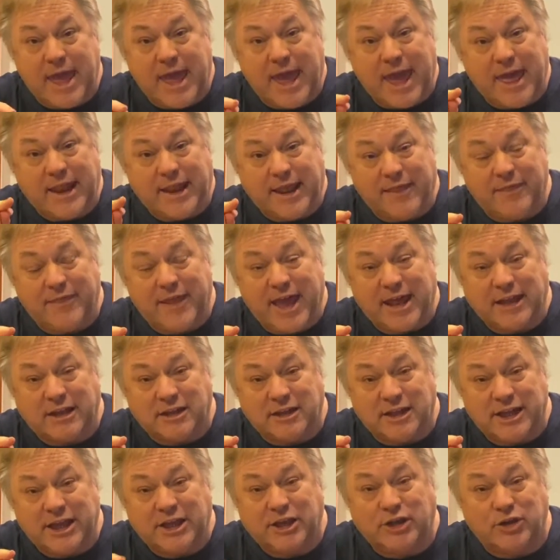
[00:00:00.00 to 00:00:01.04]
And on that
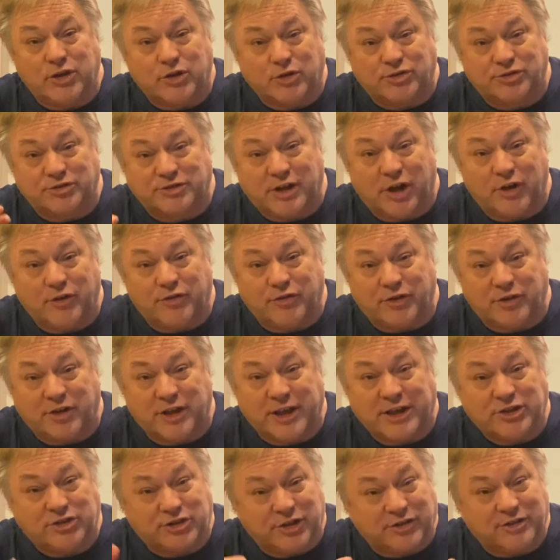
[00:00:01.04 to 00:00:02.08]
link, you'll start the
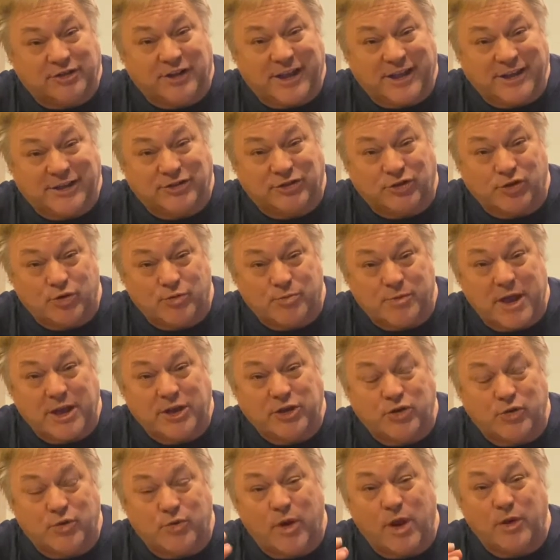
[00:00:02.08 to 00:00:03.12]
link just like Zoom, and we
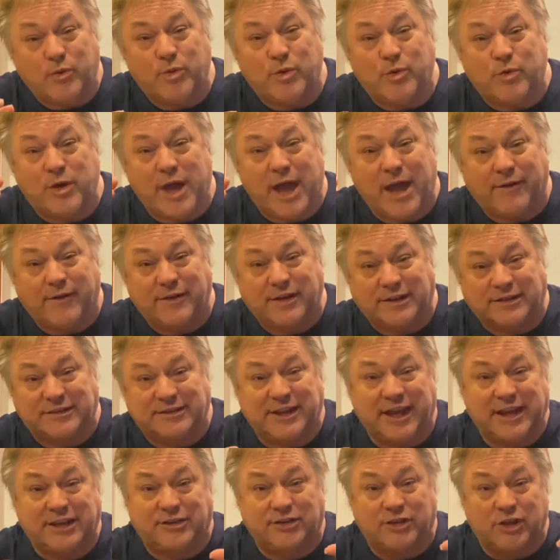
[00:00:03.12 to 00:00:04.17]
will have, in a
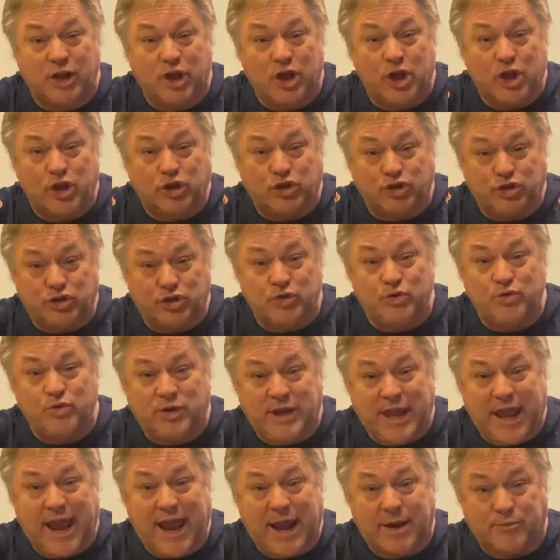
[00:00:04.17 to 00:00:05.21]
sense, two
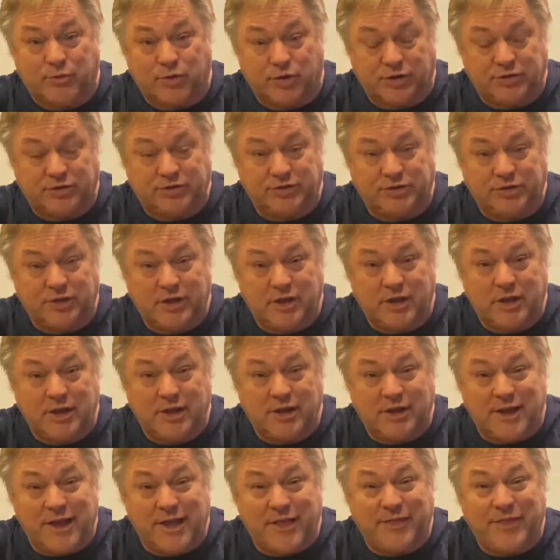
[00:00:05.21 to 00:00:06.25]
cameras
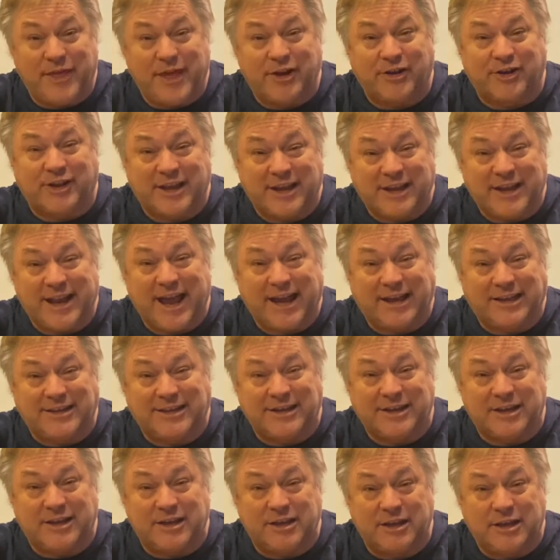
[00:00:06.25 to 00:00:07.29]
that are
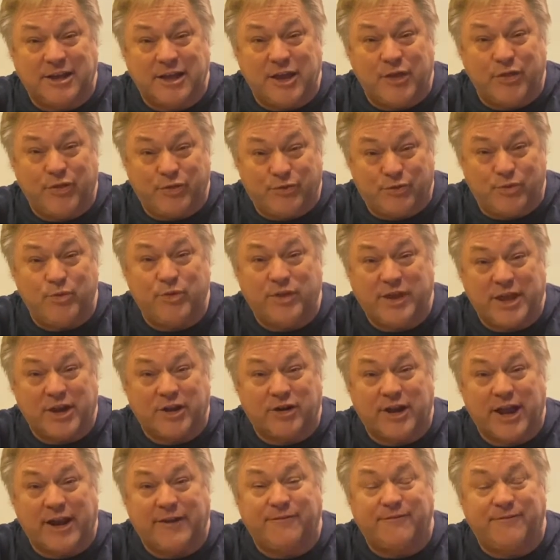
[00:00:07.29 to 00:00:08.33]
connected through the
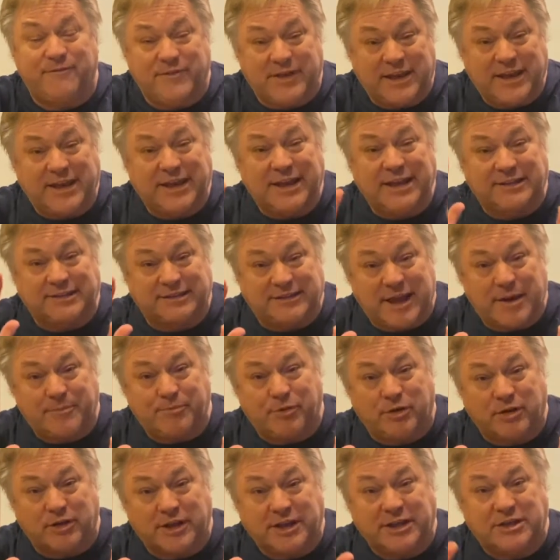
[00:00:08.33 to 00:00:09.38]
internet, feeding
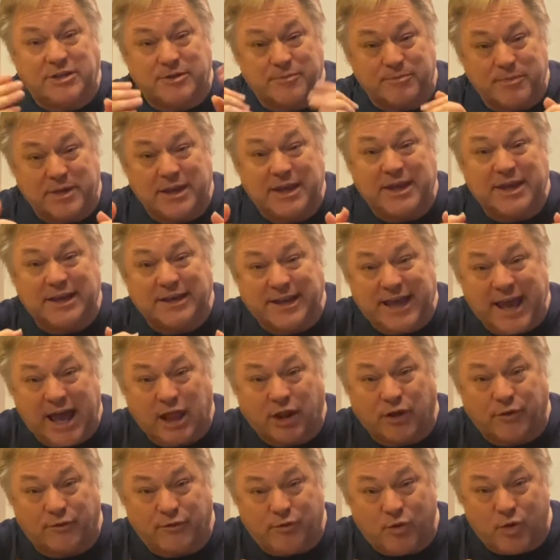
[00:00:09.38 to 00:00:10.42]
separately to me in
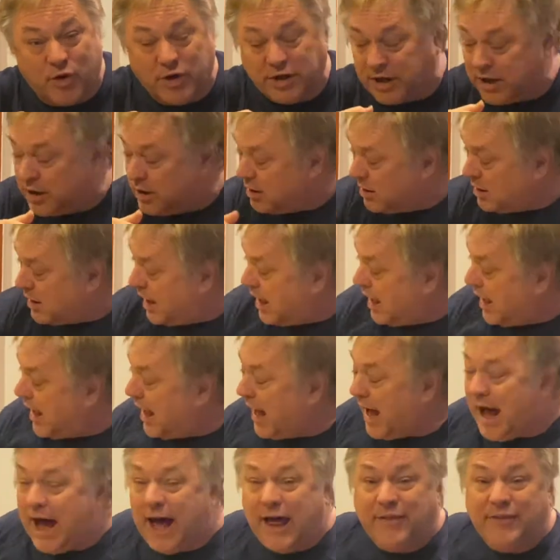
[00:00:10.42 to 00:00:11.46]
California
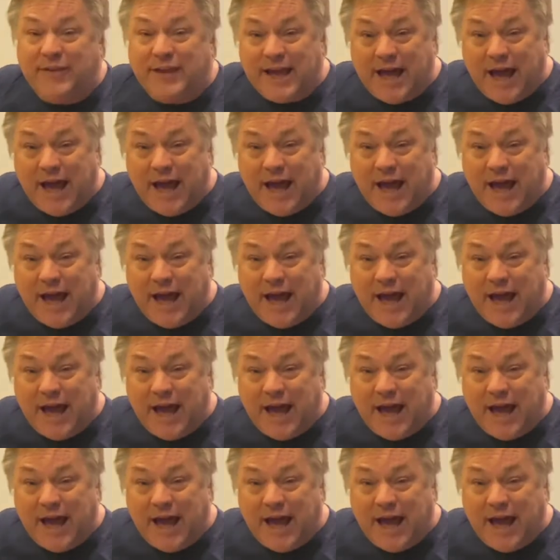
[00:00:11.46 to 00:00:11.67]
on the